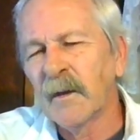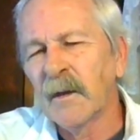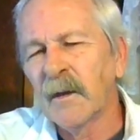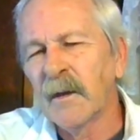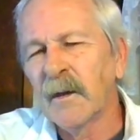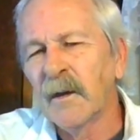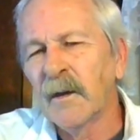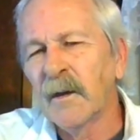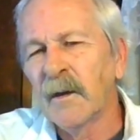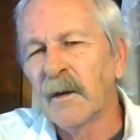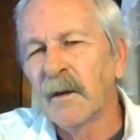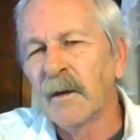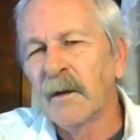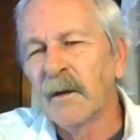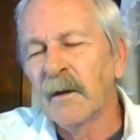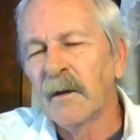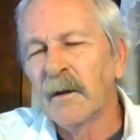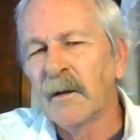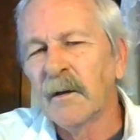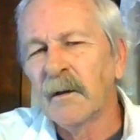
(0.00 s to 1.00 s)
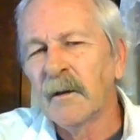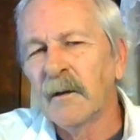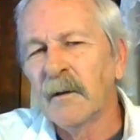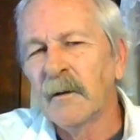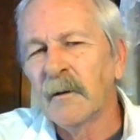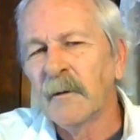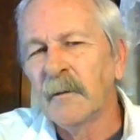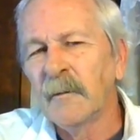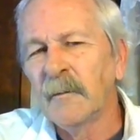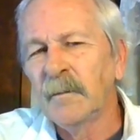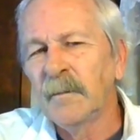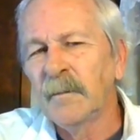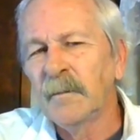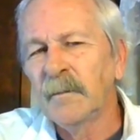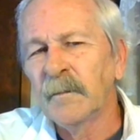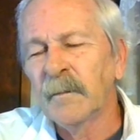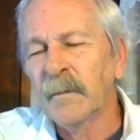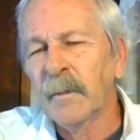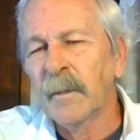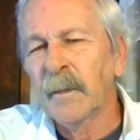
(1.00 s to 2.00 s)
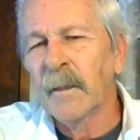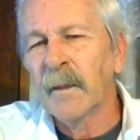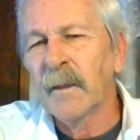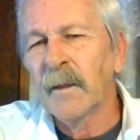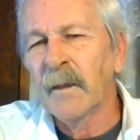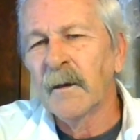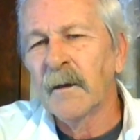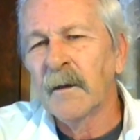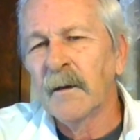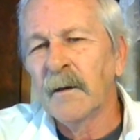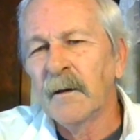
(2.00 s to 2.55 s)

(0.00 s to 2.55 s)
No one is speaking in this clip.